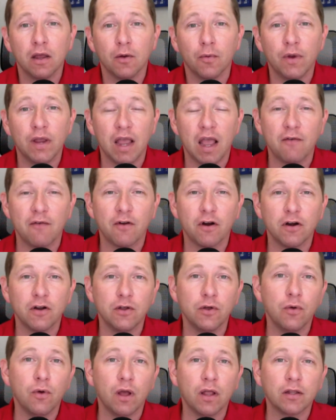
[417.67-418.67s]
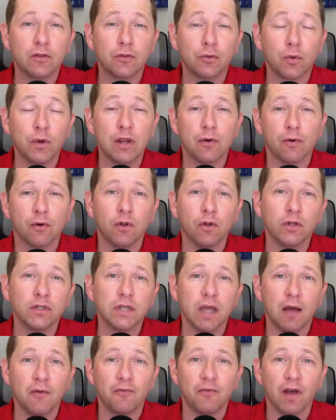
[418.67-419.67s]
we have our new three-year-old
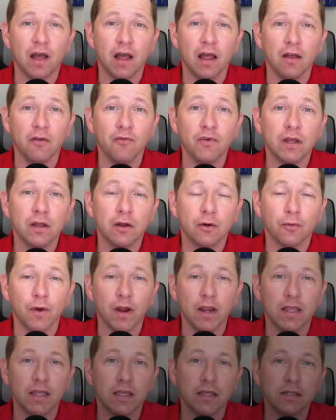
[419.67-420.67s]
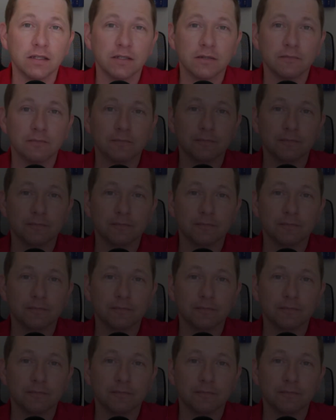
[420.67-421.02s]
top five rankings.